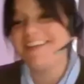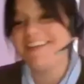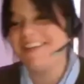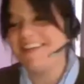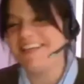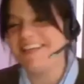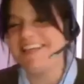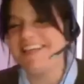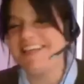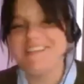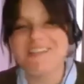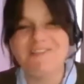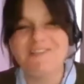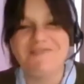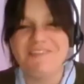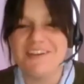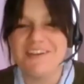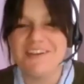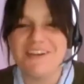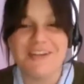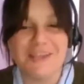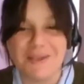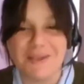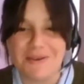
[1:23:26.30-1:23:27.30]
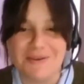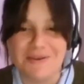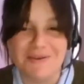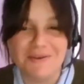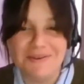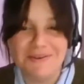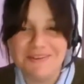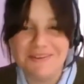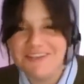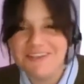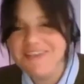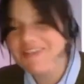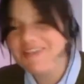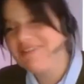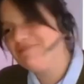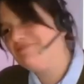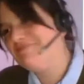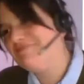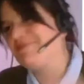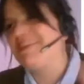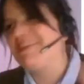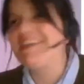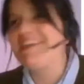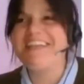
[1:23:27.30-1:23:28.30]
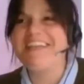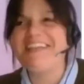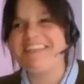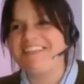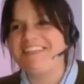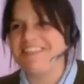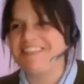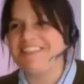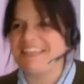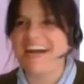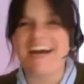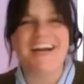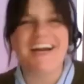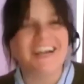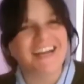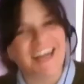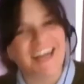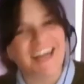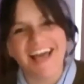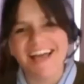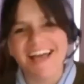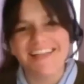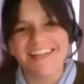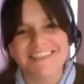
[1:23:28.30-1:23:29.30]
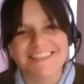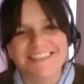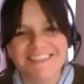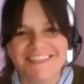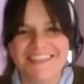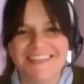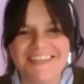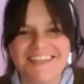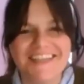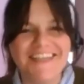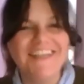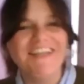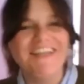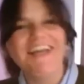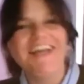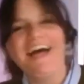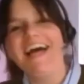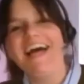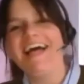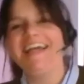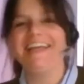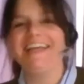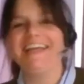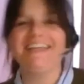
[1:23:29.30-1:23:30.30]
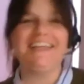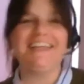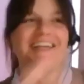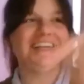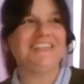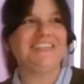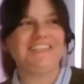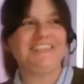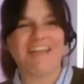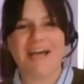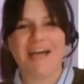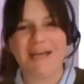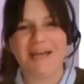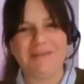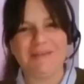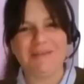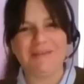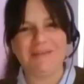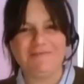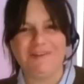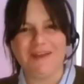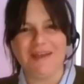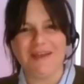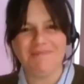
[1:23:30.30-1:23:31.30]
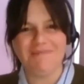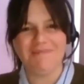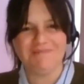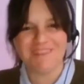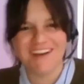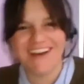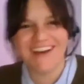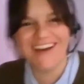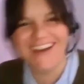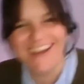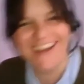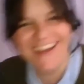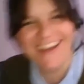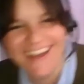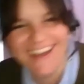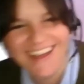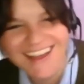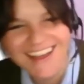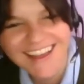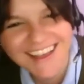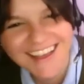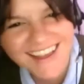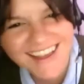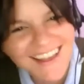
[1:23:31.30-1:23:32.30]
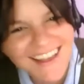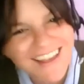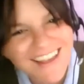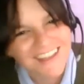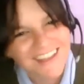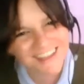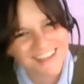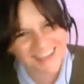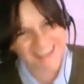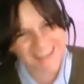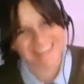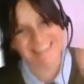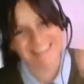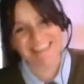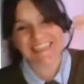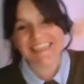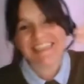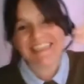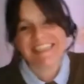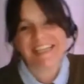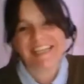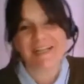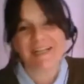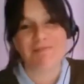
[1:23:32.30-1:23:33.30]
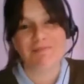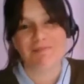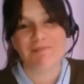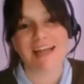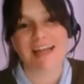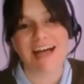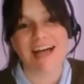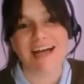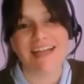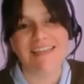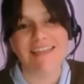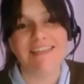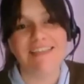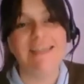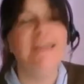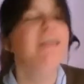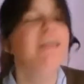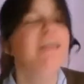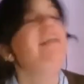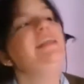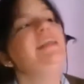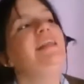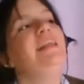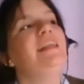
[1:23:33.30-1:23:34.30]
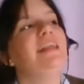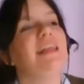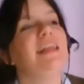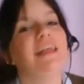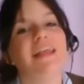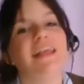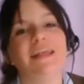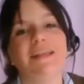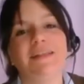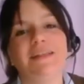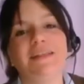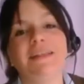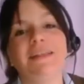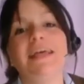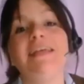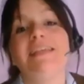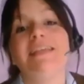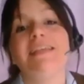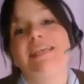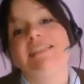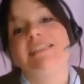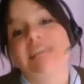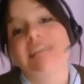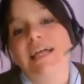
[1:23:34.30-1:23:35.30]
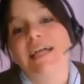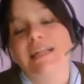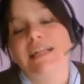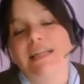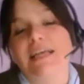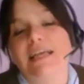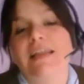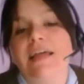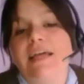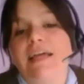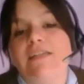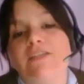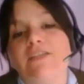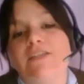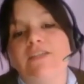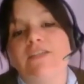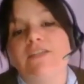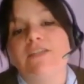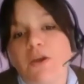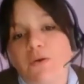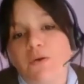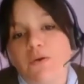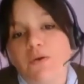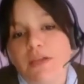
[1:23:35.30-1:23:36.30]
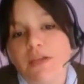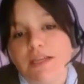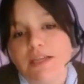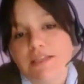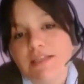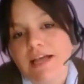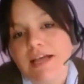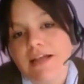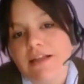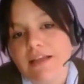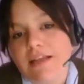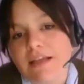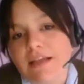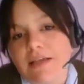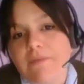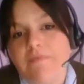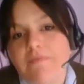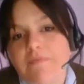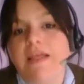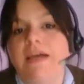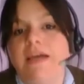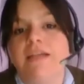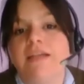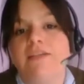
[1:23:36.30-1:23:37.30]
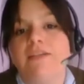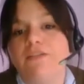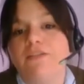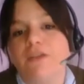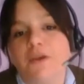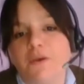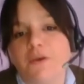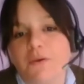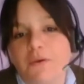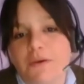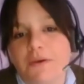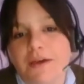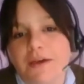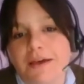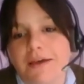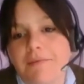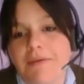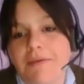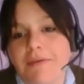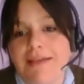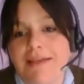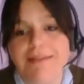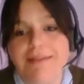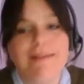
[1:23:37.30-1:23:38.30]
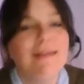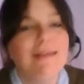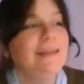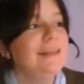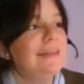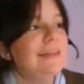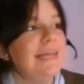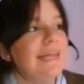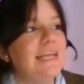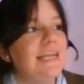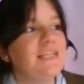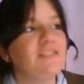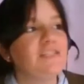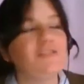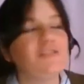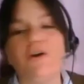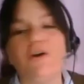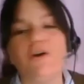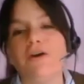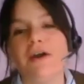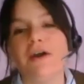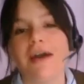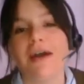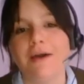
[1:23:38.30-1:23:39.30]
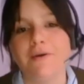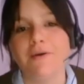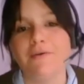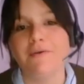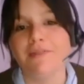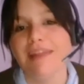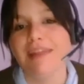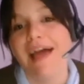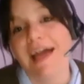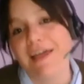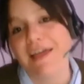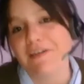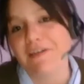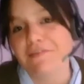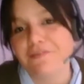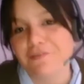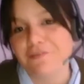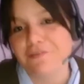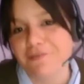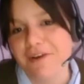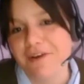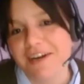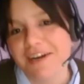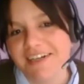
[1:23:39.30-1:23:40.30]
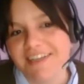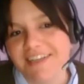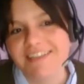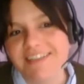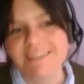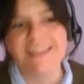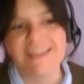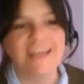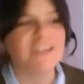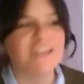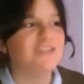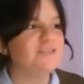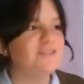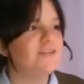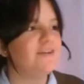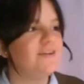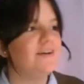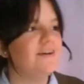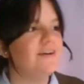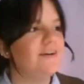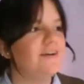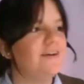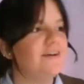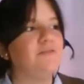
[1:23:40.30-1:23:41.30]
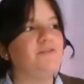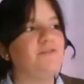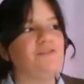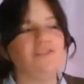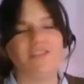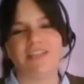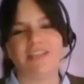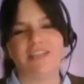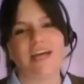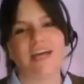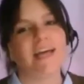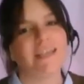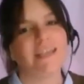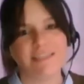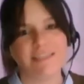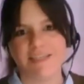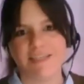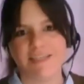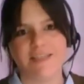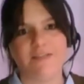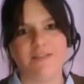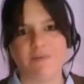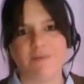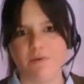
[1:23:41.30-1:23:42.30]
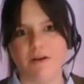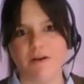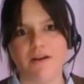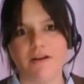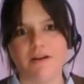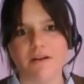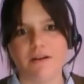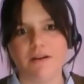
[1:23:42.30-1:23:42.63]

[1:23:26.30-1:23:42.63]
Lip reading: This is very you. We need the targets. I need a time frame, a detailed plan. Exactly, that's you. Exactly, that is you. I mean, that is not how life works. That is not how societies work.